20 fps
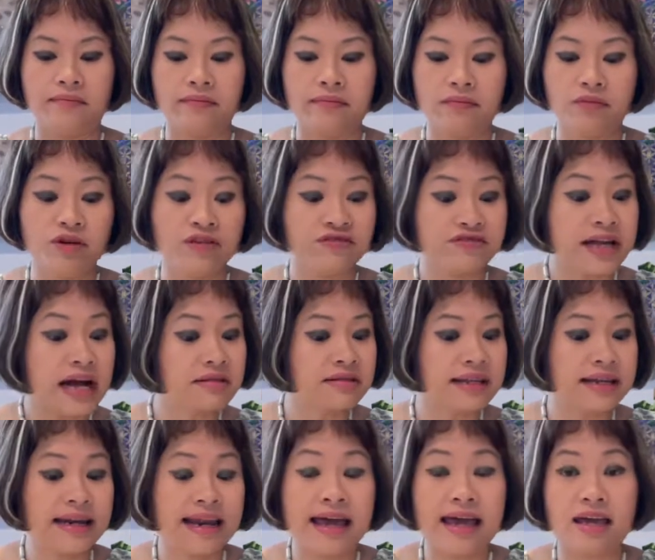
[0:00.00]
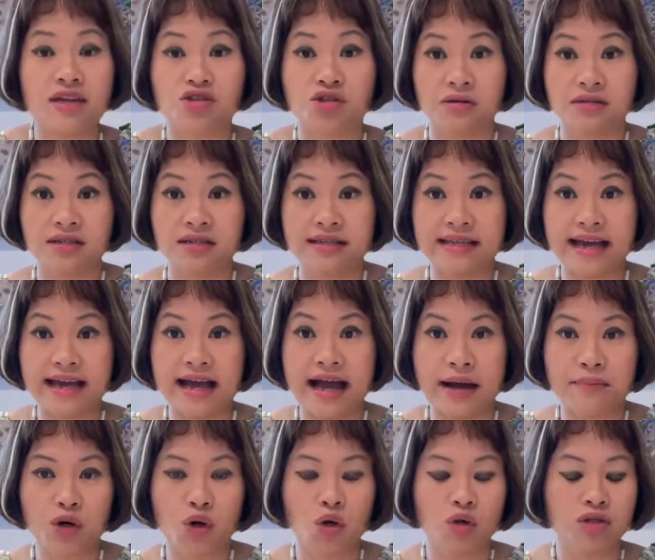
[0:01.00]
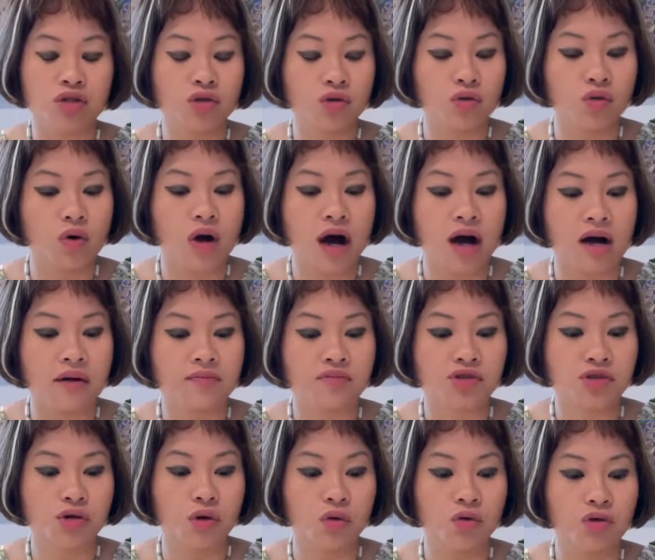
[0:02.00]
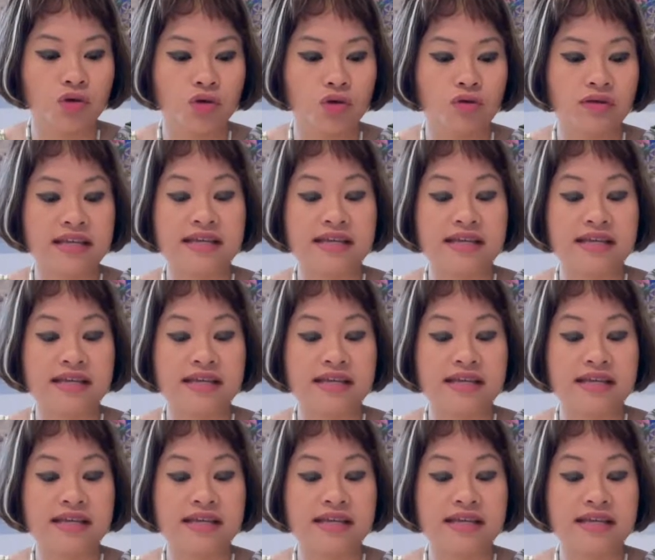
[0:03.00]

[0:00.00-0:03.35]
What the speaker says: without delay, so today I'm going to show you,